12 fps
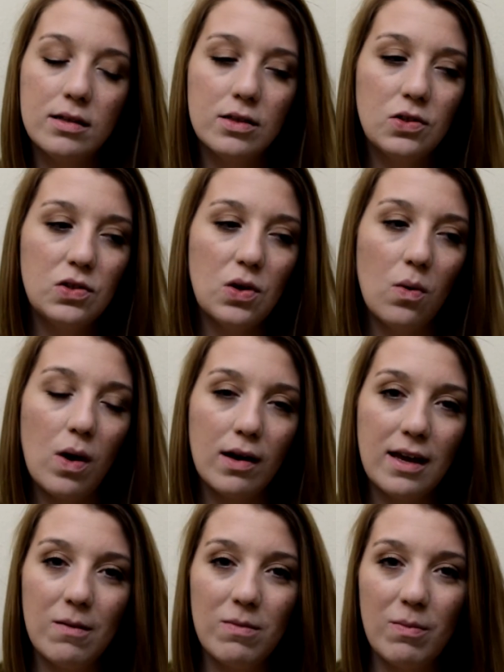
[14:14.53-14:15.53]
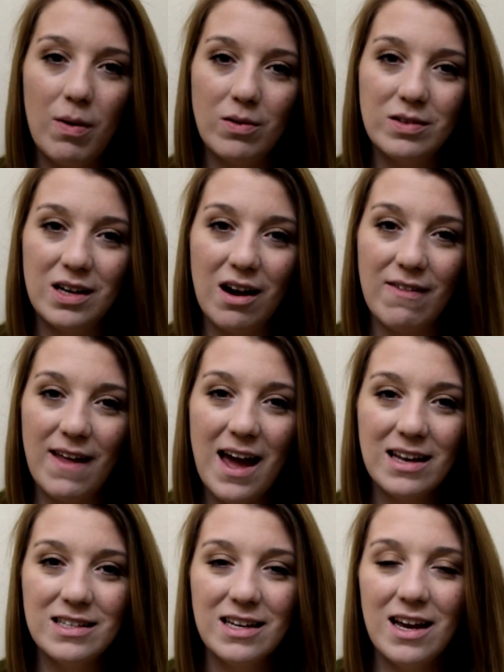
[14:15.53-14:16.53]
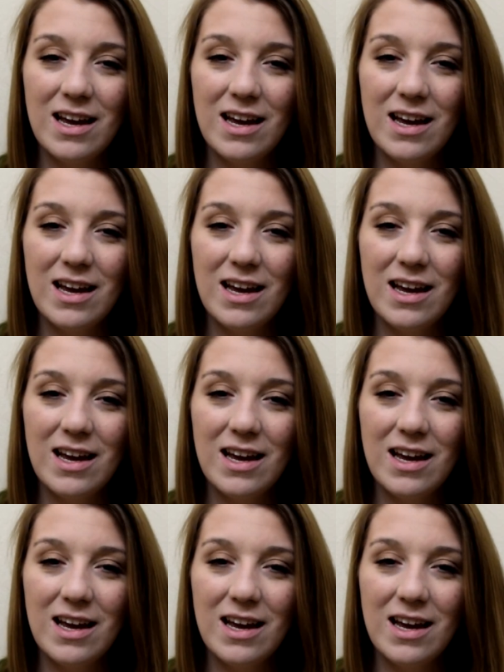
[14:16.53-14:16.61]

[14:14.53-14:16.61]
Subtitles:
So I'll keep you posted on that.